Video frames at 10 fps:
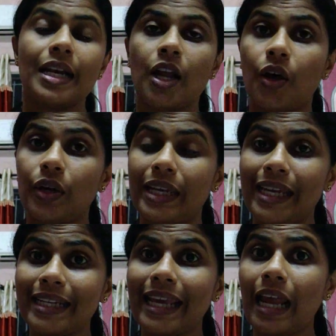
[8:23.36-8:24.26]
Now
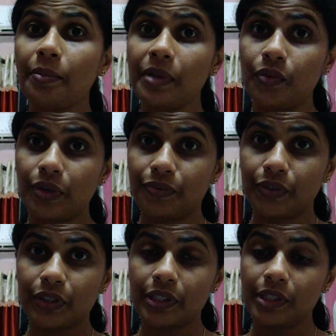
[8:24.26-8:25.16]
it can be
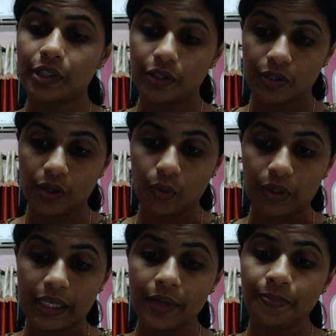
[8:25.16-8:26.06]
reversed
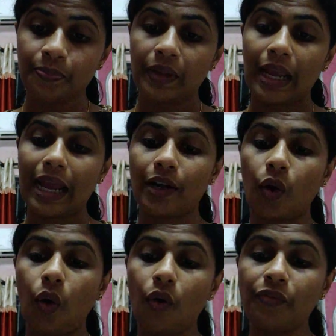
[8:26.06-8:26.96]
slowly and
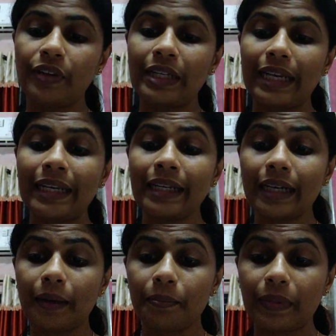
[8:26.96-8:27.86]
often
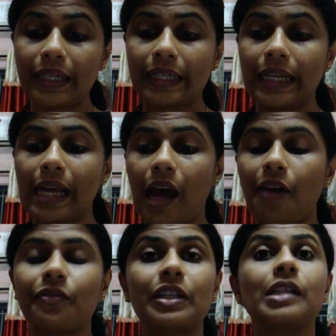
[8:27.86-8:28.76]
incompletely
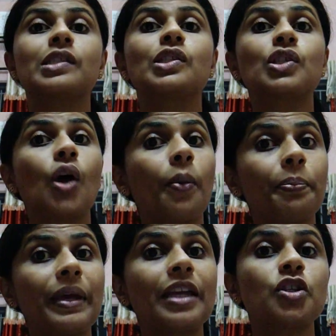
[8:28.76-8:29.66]
after
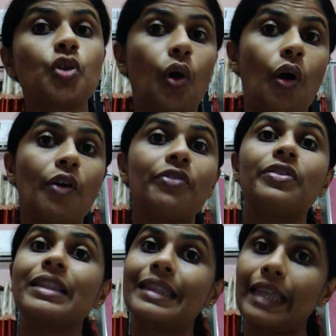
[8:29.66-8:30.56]
stoppage of
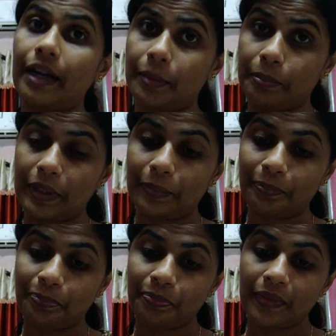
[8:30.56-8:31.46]
therapy.
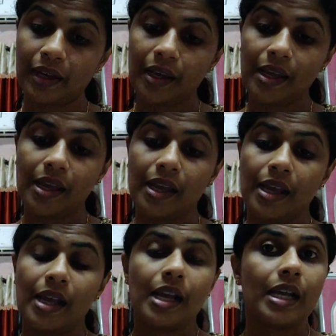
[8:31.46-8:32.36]

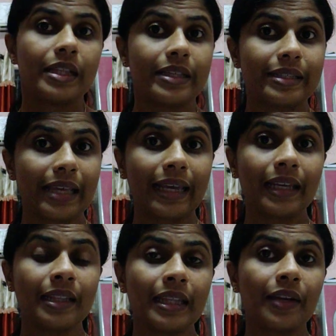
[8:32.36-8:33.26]
The
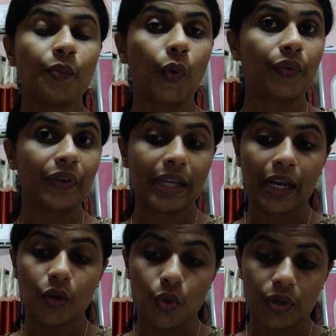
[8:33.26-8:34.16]
second thing what we
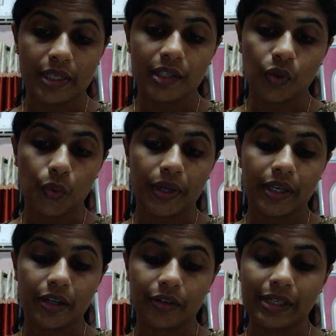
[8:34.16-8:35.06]
can notice over
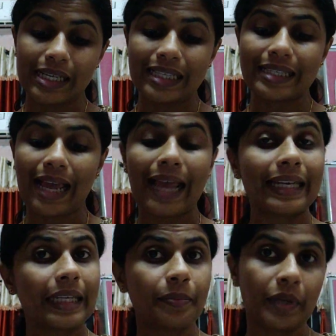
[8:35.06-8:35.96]
here is
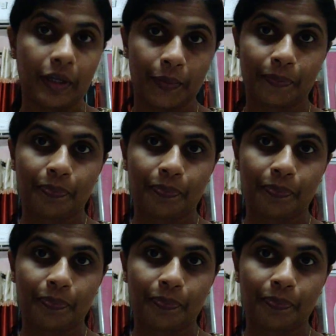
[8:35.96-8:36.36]
anemia